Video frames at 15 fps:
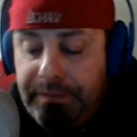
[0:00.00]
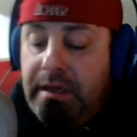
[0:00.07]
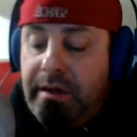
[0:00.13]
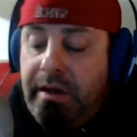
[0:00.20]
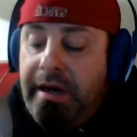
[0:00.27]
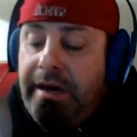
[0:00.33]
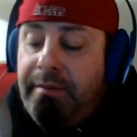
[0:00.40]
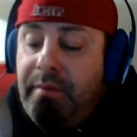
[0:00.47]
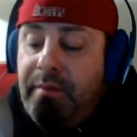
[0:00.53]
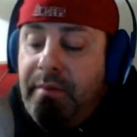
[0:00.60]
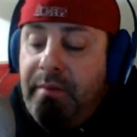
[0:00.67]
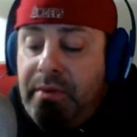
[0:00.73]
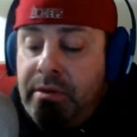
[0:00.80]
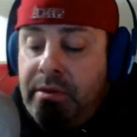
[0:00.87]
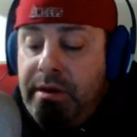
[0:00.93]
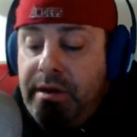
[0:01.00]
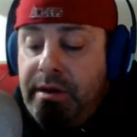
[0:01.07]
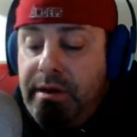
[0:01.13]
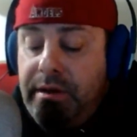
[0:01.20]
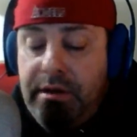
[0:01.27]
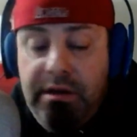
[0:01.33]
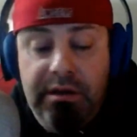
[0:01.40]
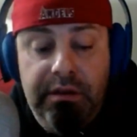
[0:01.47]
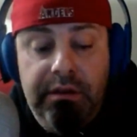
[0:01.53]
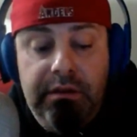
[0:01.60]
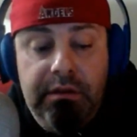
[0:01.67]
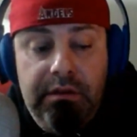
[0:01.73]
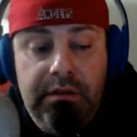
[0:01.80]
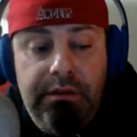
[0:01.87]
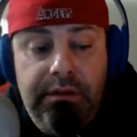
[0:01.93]
I remember
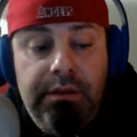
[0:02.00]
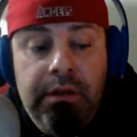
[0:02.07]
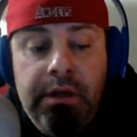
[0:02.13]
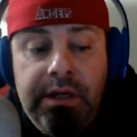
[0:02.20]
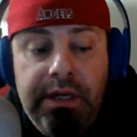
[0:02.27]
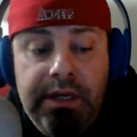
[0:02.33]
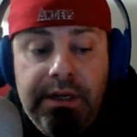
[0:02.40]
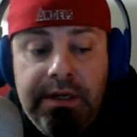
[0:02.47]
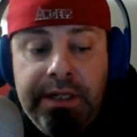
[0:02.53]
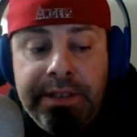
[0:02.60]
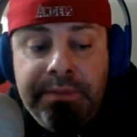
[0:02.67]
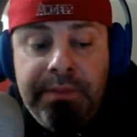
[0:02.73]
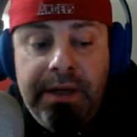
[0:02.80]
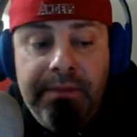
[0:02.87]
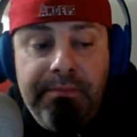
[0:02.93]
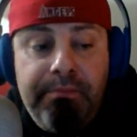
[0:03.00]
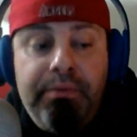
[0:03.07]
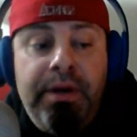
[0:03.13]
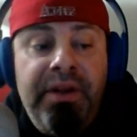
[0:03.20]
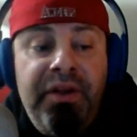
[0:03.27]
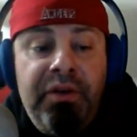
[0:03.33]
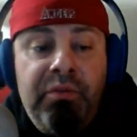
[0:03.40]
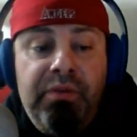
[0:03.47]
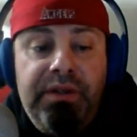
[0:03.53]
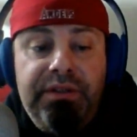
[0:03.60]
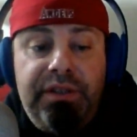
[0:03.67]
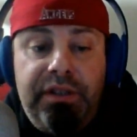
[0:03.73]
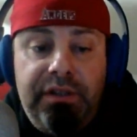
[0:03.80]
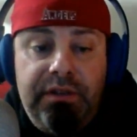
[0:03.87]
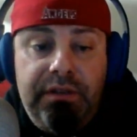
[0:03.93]
looking because my brother
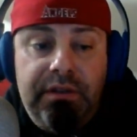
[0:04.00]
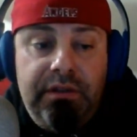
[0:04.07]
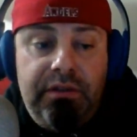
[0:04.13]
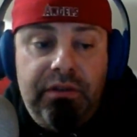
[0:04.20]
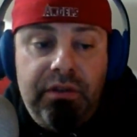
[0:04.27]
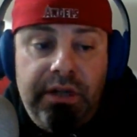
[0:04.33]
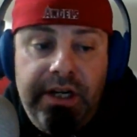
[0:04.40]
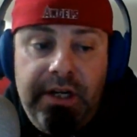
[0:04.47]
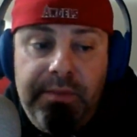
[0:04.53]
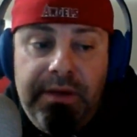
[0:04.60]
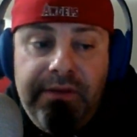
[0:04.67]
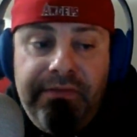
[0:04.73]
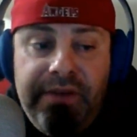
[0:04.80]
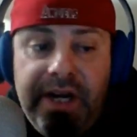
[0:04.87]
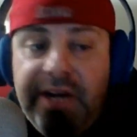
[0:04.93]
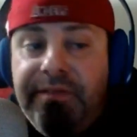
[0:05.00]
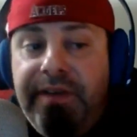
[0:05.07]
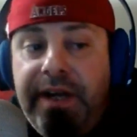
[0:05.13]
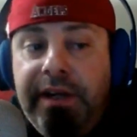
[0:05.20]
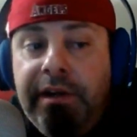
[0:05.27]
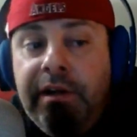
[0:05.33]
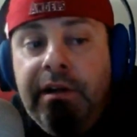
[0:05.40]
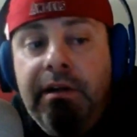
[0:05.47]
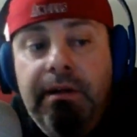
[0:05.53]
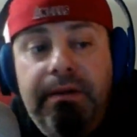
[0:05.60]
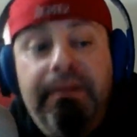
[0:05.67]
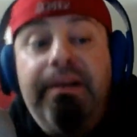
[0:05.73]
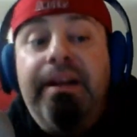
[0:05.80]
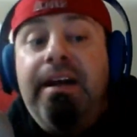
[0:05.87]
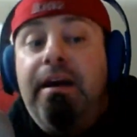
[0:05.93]
was trying to be a firefighter,
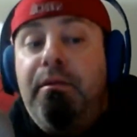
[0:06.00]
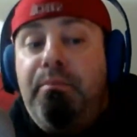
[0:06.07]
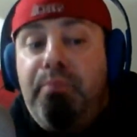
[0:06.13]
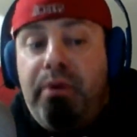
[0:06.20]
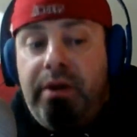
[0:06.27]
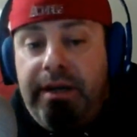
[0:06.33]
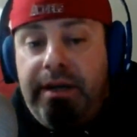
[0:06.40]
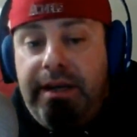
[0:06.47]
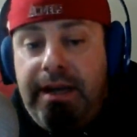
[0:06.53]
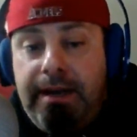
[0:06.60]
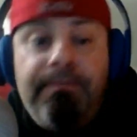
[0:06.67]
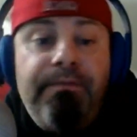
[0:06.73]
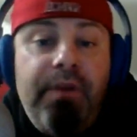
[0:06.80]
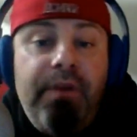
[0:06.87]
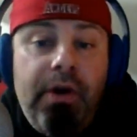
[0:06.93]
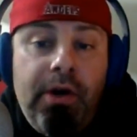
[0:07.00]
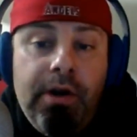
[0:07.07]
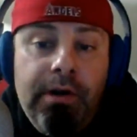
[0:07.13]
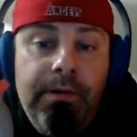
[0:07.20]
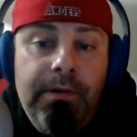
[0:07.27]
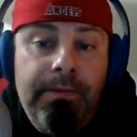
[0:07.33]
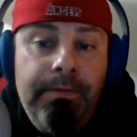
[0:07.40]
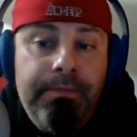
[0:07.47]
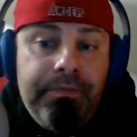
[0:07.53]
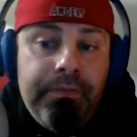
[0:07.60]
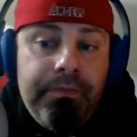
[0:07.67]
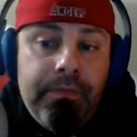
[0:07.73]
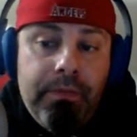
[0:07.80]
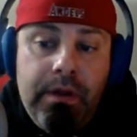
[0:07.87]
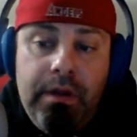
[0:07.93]
got pretty damn far,
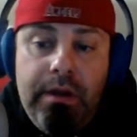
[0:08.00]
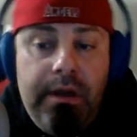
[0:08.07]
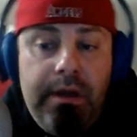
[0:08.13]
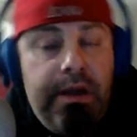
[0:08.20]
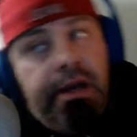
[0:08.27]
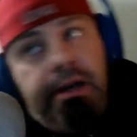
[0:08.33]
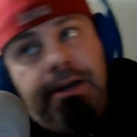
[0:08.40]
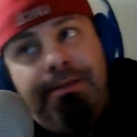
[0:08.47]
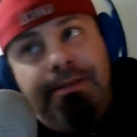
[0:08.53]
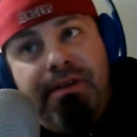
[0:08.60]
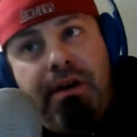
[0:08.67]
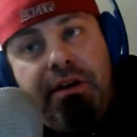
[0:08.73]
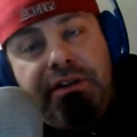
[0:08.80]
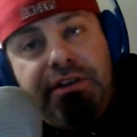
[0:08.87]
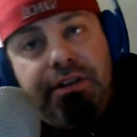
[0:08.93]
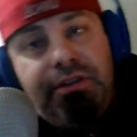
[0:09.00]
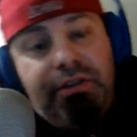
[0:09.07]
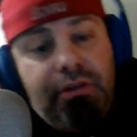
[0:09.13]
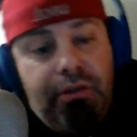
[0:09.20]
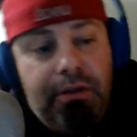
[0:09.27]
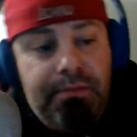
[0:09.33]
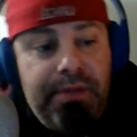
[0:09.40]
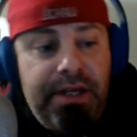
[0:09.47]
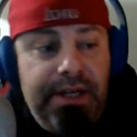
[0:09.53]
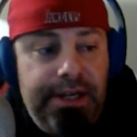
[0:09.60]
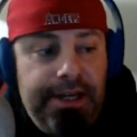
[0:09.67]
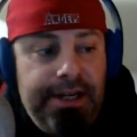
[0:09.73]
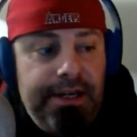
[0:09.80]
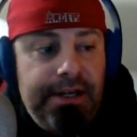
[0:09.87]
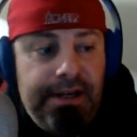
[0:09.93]
ended up falling just short. But he
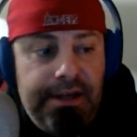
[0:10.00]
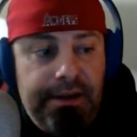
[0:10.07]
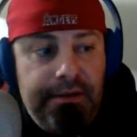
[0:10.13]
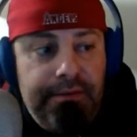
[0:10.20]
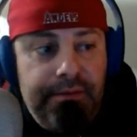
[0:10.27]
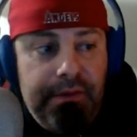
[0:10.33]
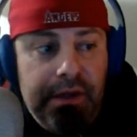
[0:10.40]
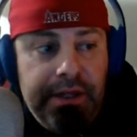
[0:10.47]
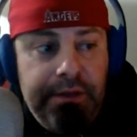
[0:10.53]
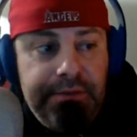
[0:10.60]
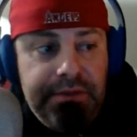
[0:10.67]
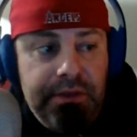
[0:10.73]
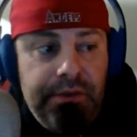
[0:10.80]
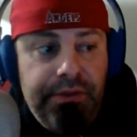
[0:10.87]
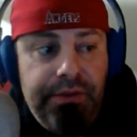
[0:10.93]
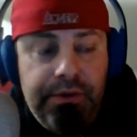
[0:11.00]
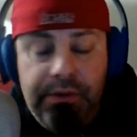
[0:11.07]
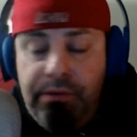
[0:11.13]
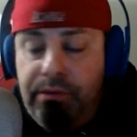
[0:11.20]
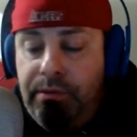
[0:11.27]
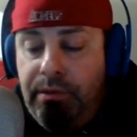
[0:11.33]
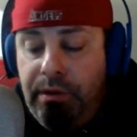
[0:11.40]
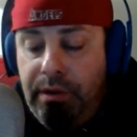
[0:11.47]
had while he was going through